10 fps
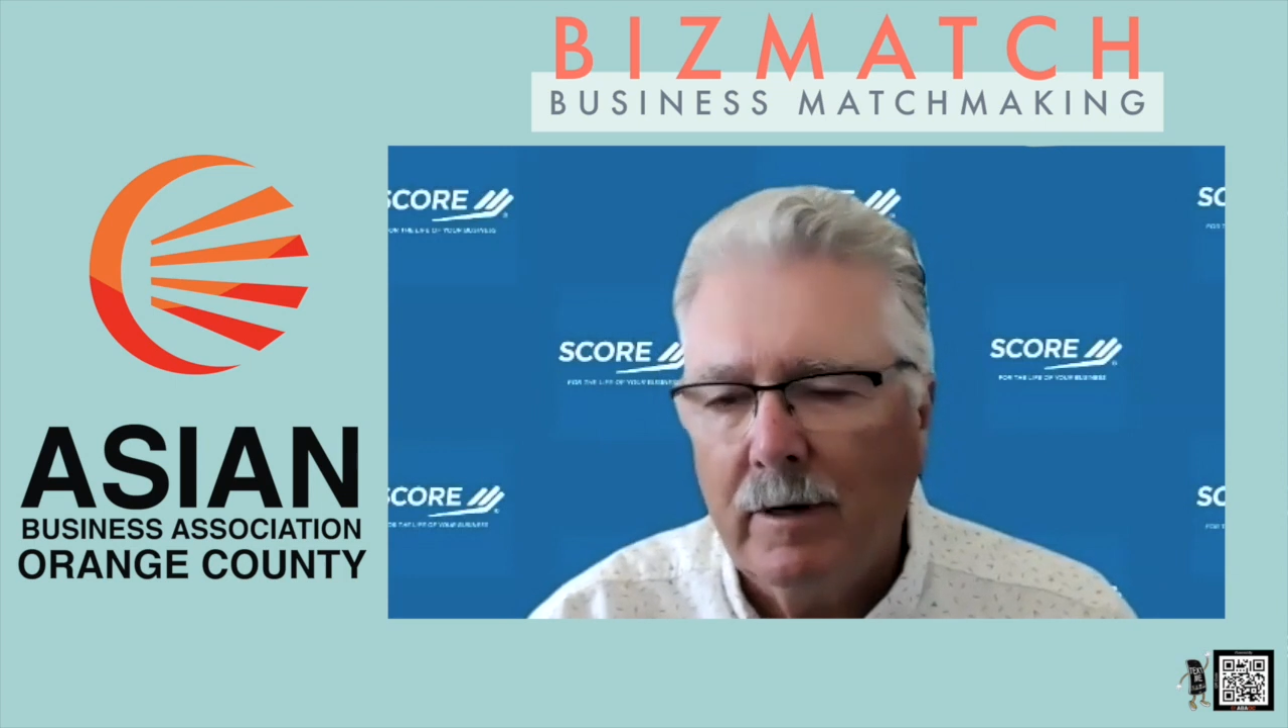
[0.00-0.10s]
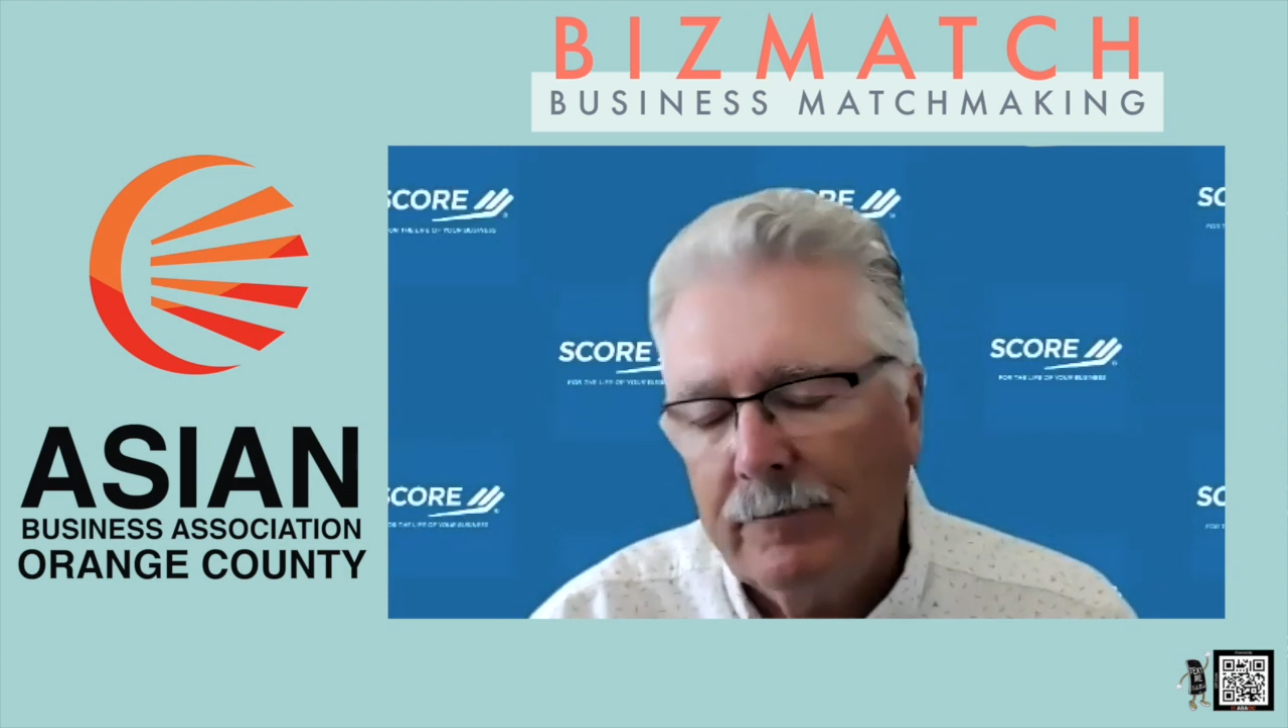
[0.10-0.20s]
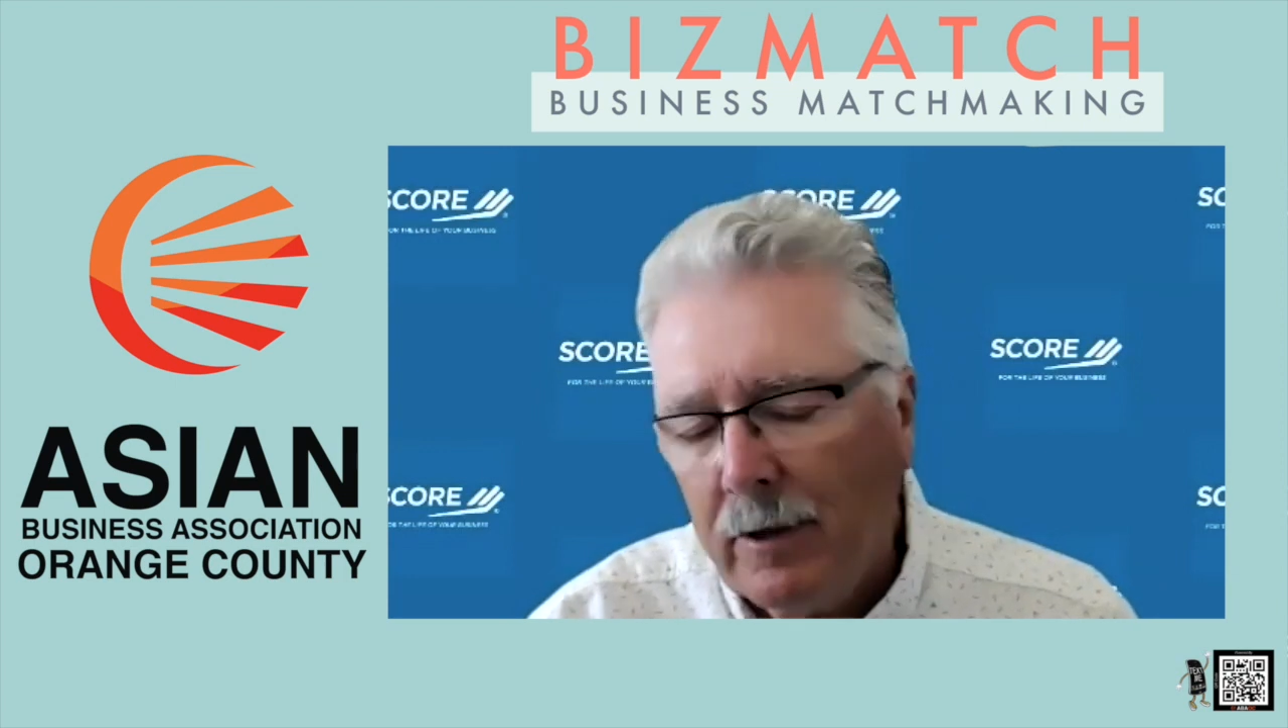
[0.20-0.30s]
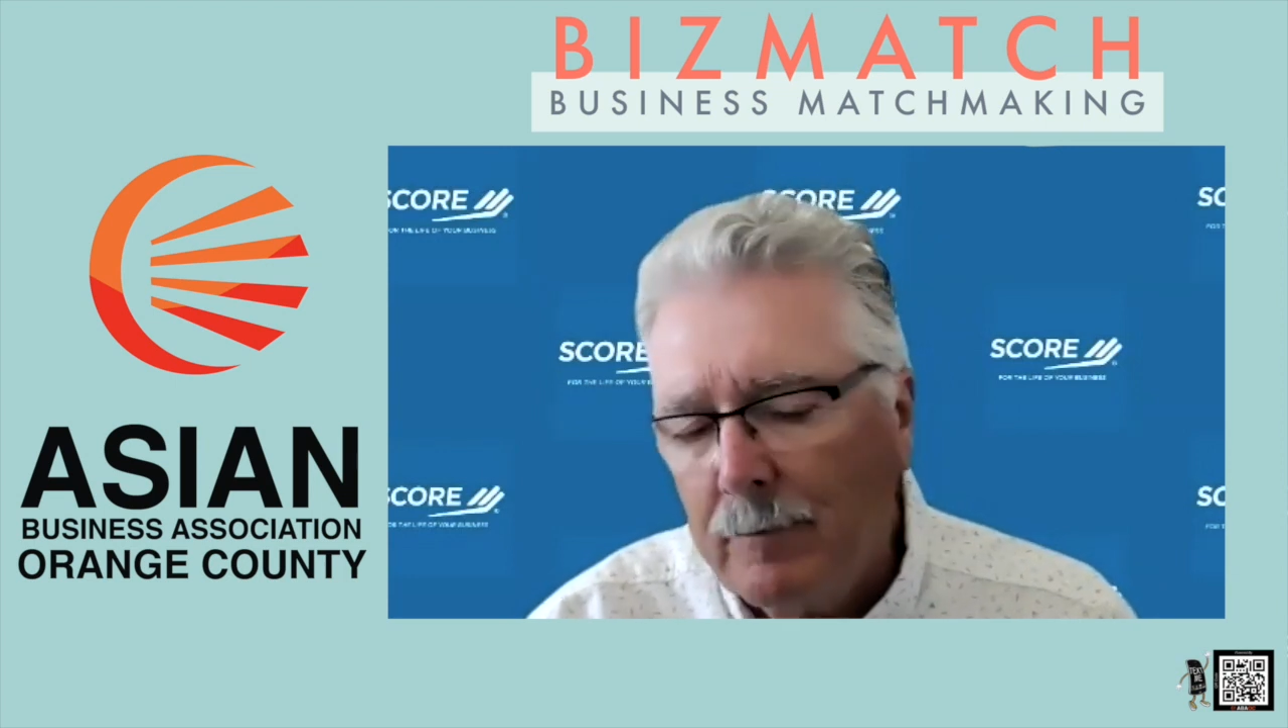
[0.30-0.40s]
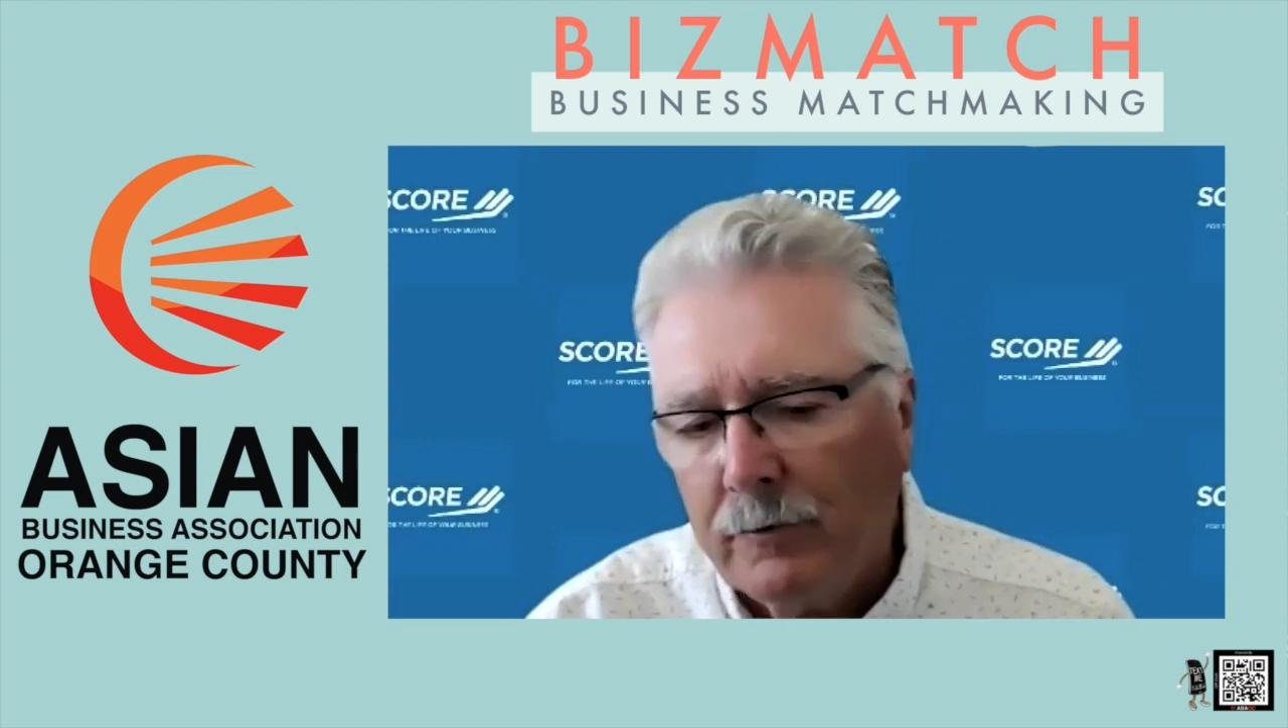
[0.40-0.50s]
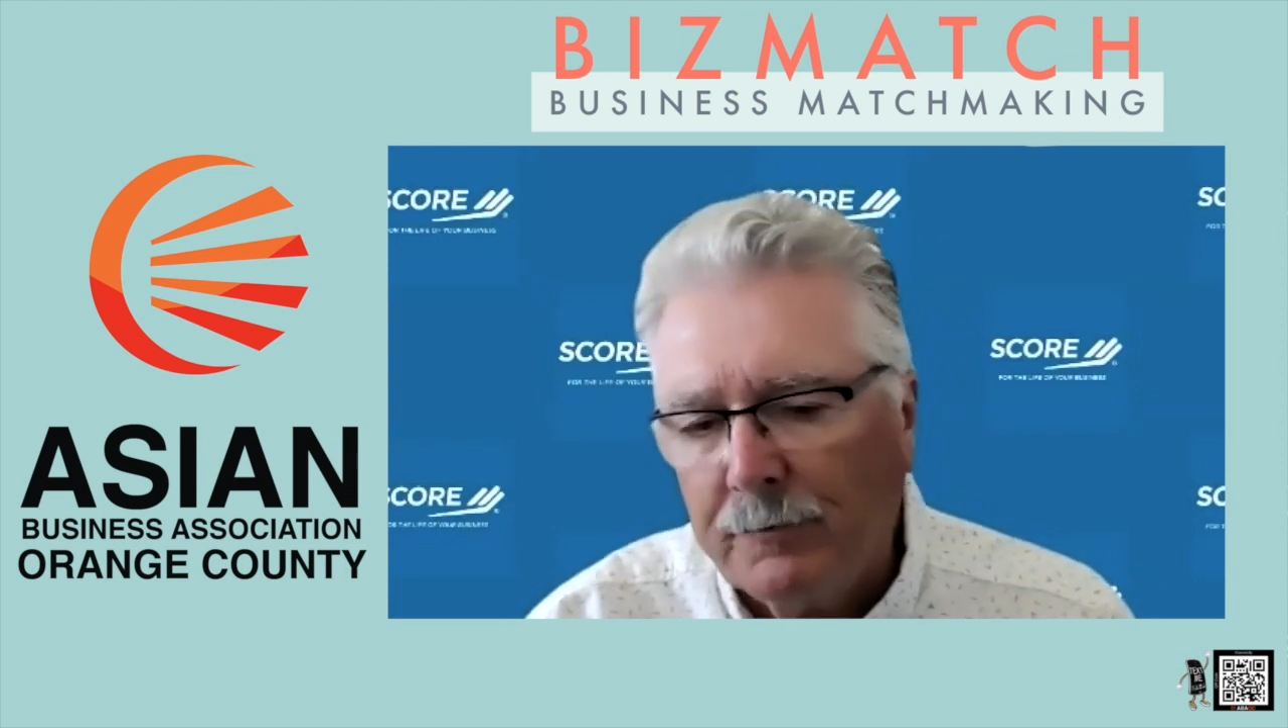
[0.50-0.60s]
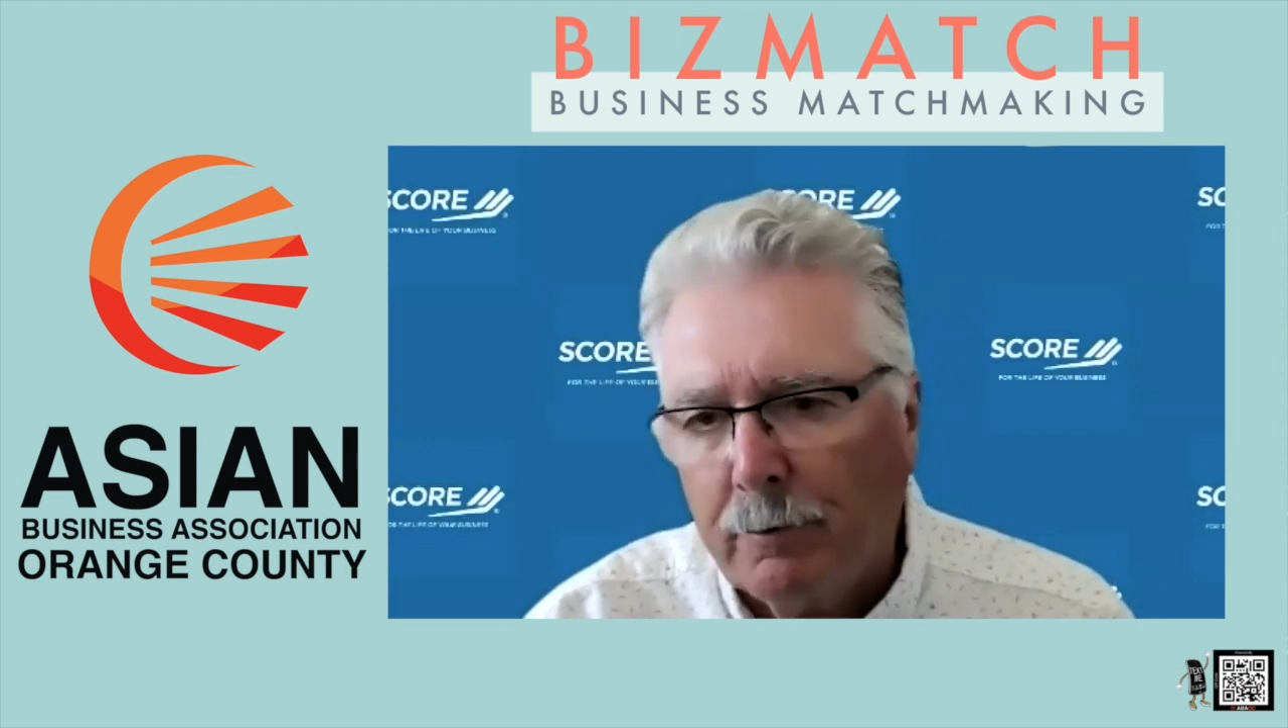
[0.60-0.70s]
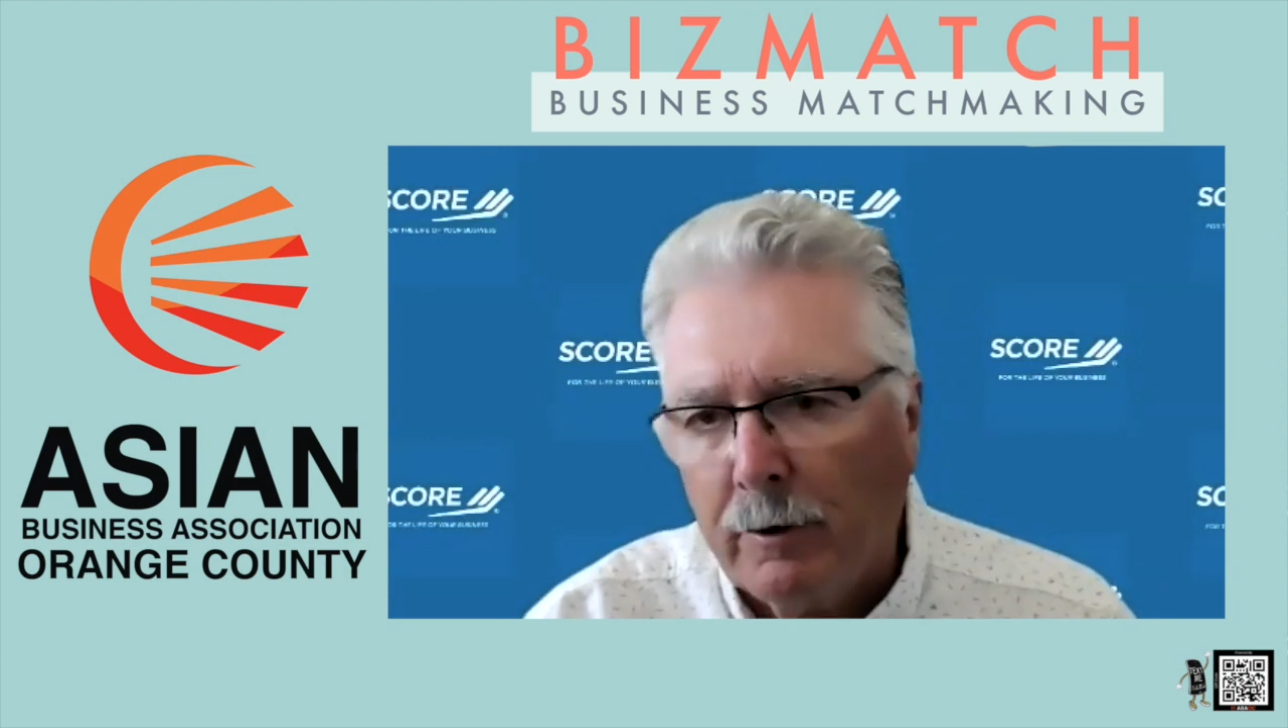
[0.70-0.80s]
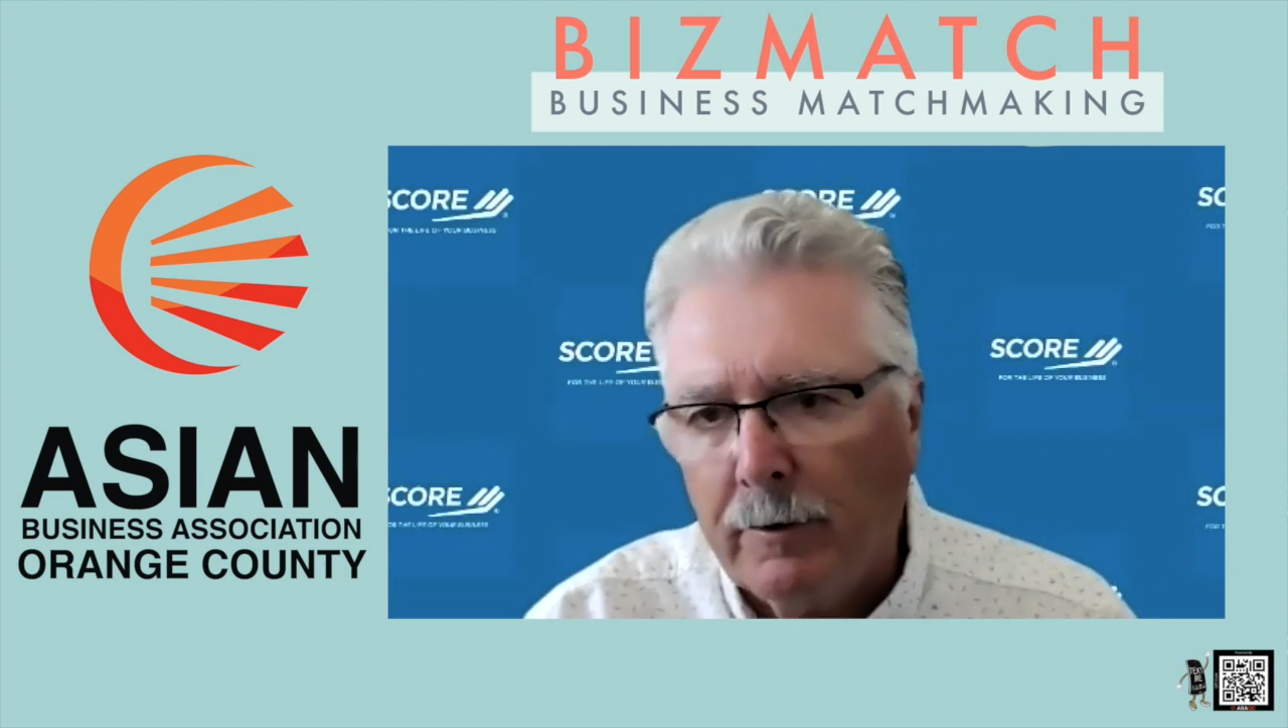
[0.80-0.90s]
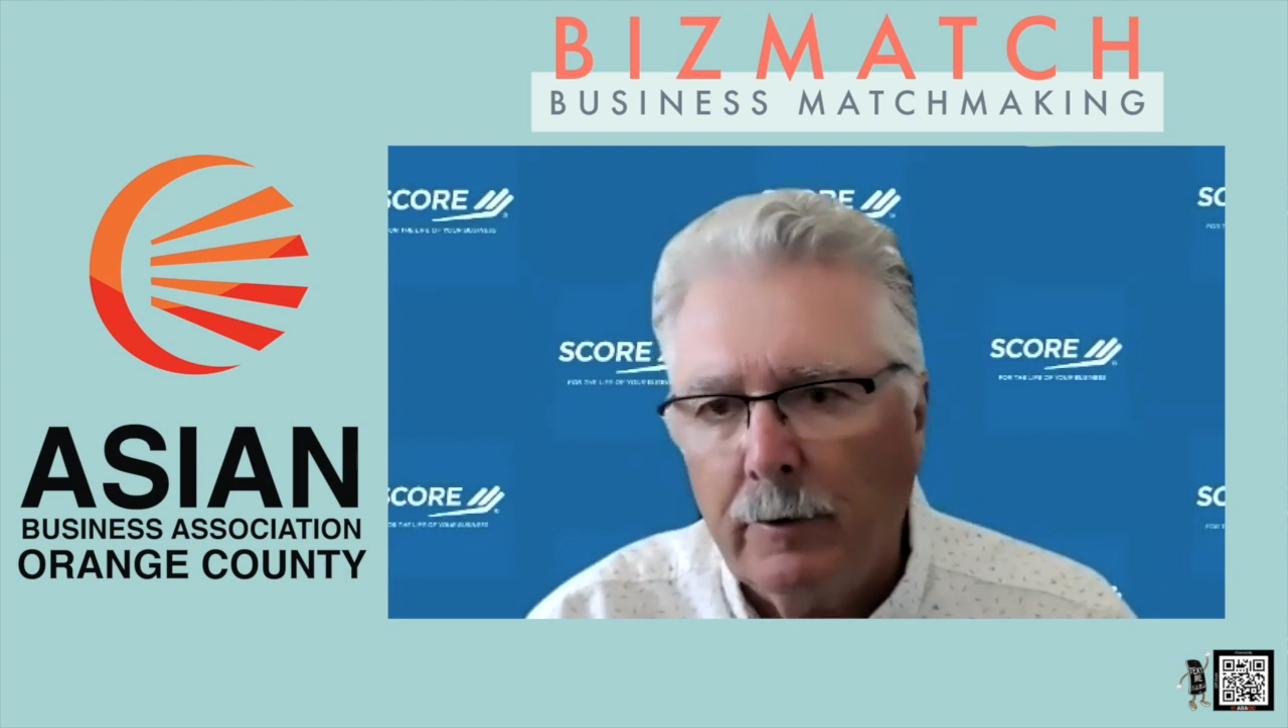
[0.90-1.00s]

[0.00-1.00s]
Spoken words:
for the most part,